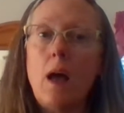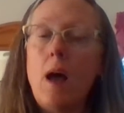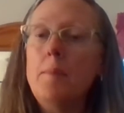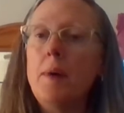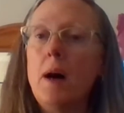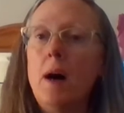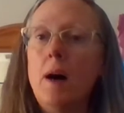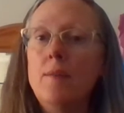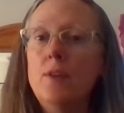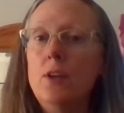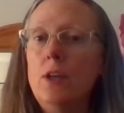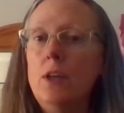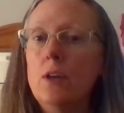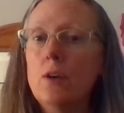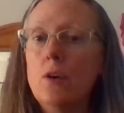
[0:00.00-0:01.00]
Haba of
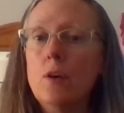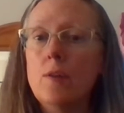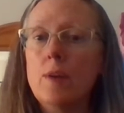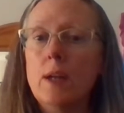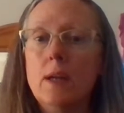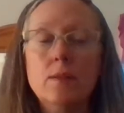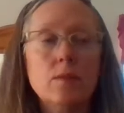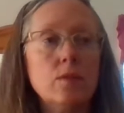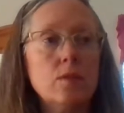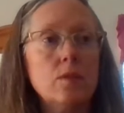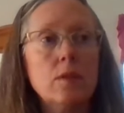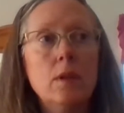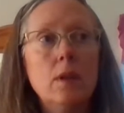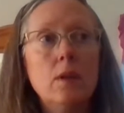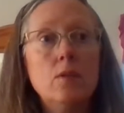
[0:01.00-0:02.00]
the
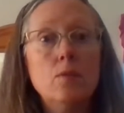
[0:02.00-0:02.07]
Hurrians.